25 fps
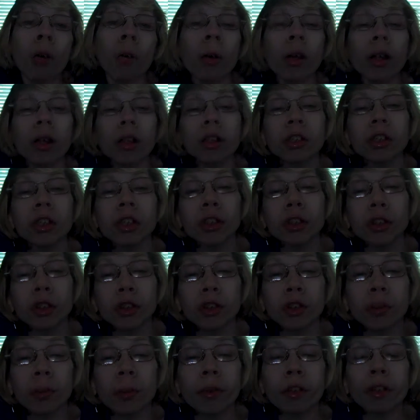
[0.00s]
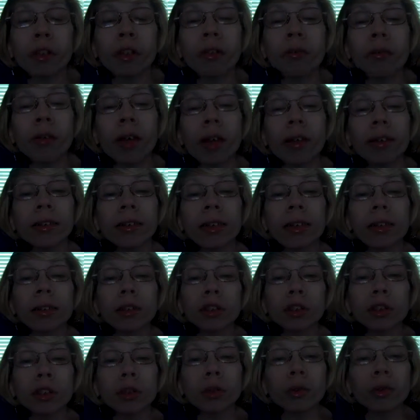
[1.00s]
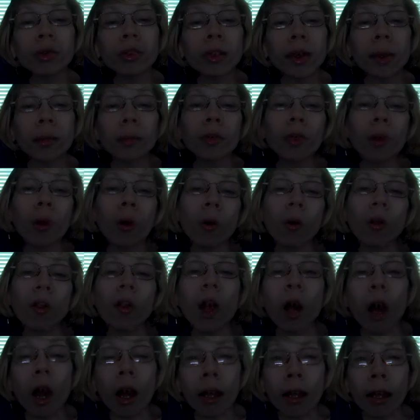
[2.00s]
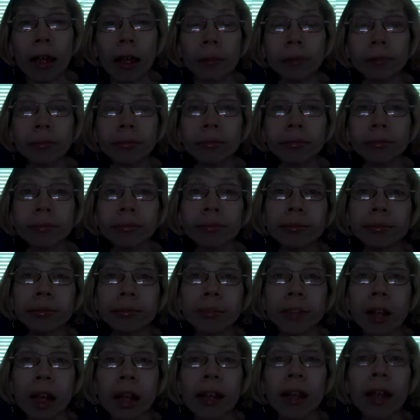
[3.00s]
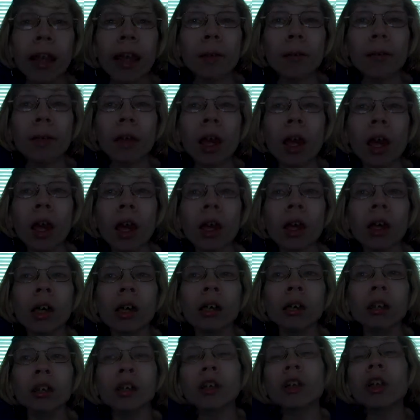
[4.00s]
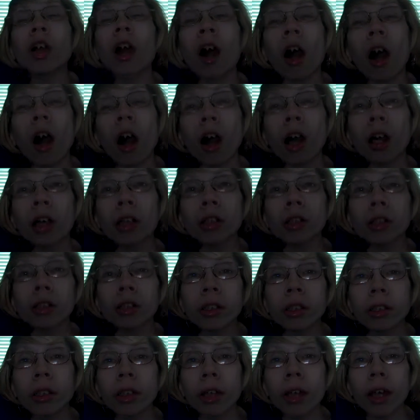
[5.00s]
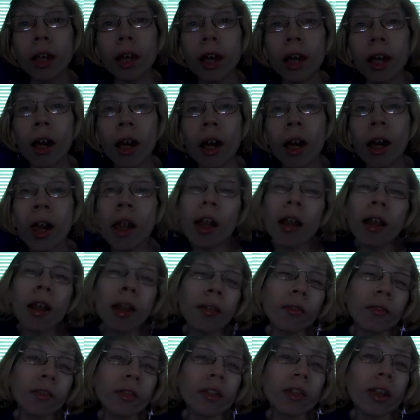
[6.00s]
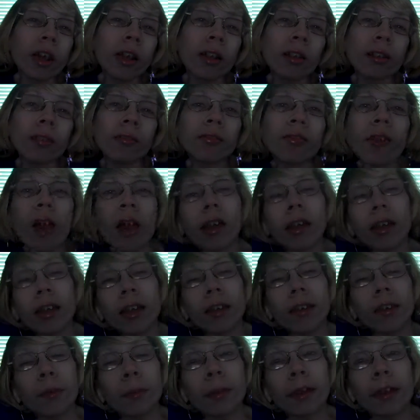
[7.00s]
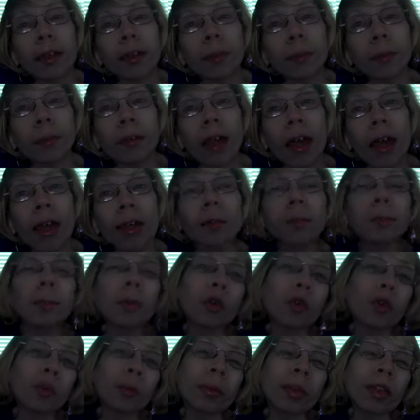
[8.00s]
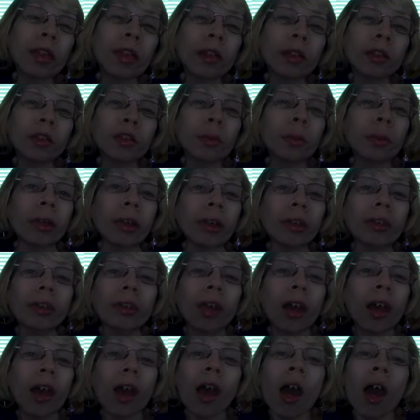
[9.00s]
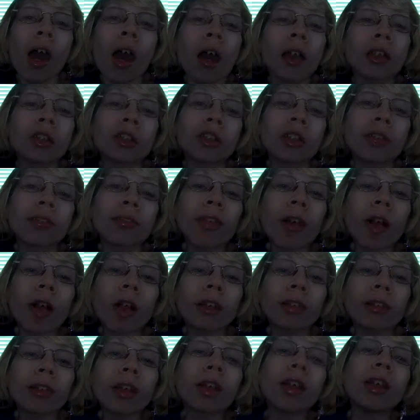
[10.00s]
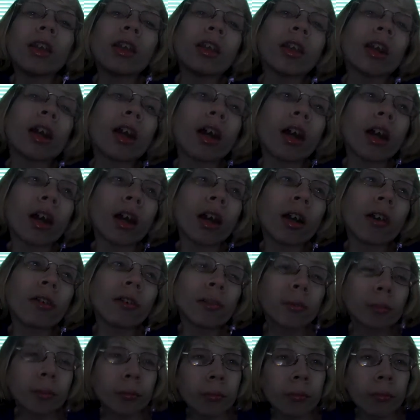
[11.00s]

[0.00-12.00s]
What does she do? But she runs into some local hottie named Josh. And all of a sudden, violins begin to play and birds begin to tweet, and she falls in love.